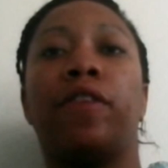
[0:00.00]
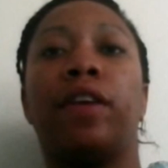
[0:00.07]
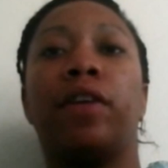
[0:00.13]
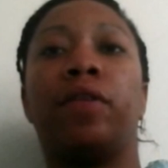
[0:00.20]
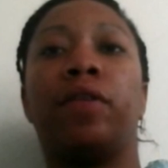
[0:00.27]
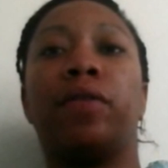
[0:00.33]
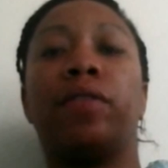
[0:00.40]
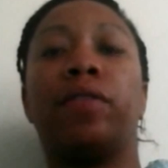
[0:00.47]

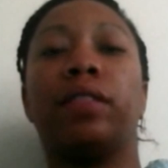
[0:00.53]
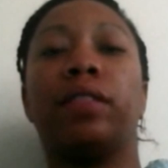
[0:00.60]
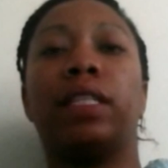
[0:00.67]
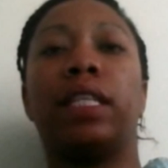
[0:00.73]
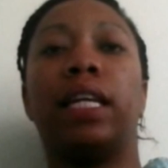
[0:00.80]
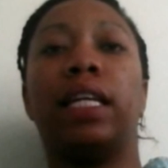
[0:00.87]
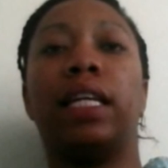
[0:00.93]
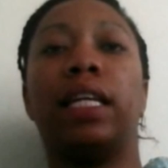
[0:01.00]
Feel
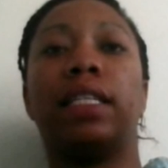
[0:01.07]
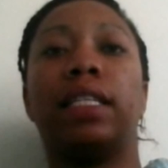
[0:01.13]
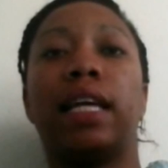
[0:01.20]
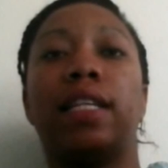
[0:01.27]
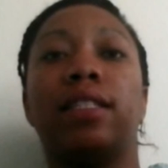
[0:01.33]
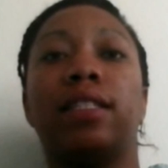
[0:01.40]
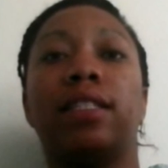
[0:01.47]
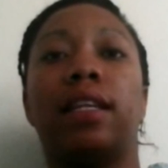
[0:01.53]
the
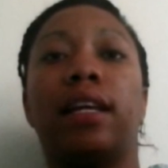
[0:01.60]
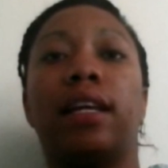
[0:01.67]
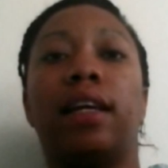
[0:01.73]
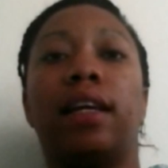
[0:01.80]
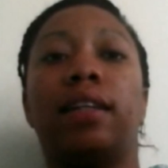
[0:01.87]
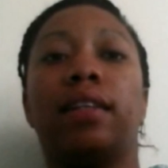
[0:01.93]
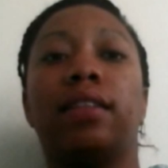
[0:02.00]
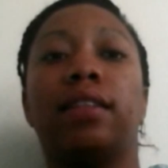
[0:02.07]

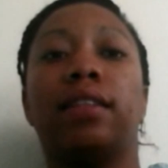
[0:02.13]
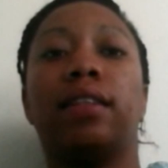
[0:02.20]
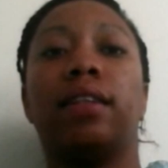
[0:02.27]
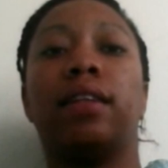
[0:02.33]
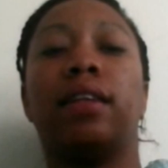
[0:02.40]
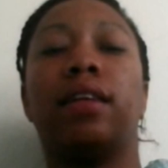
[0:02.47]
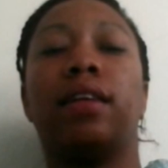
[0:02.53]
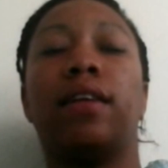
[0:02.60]
intensity
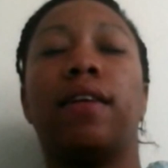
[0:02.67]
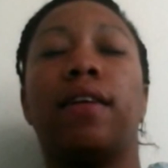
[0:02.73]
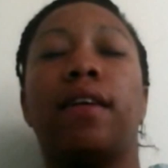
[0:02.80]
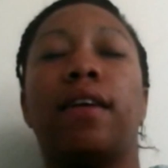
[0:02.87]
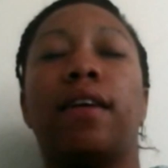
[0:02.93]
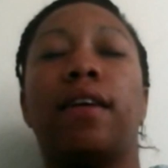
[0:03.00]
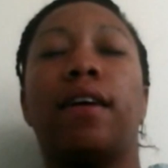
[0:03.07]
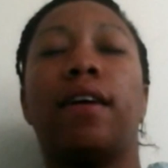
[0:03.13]

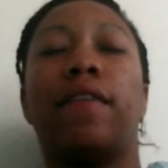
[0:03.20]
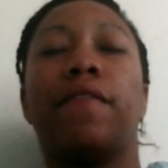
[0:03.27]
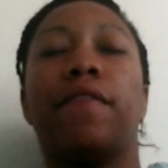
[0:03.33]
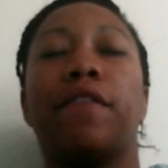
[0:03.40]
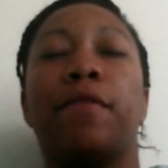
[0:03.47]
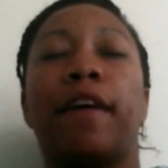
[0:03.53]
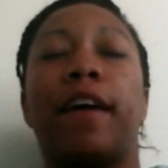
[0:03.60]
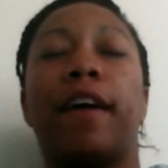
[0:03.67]

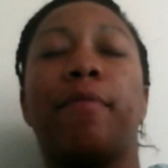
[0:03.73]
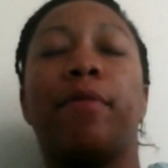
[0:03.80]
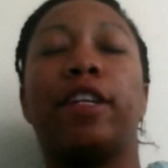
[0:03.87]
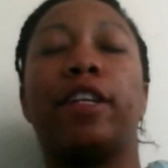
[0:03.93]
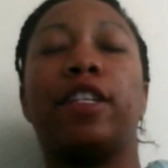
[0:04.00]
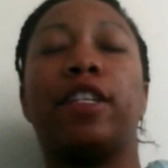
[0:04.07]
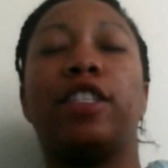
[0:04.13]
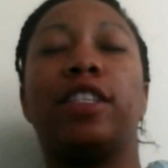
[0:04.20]
of the
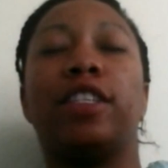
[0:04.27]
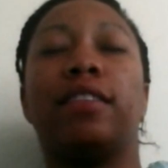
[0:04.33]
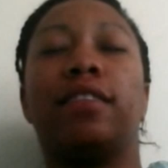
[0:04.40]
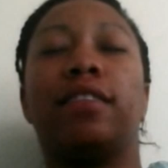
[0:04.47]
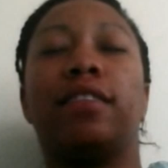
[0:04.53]
vibration.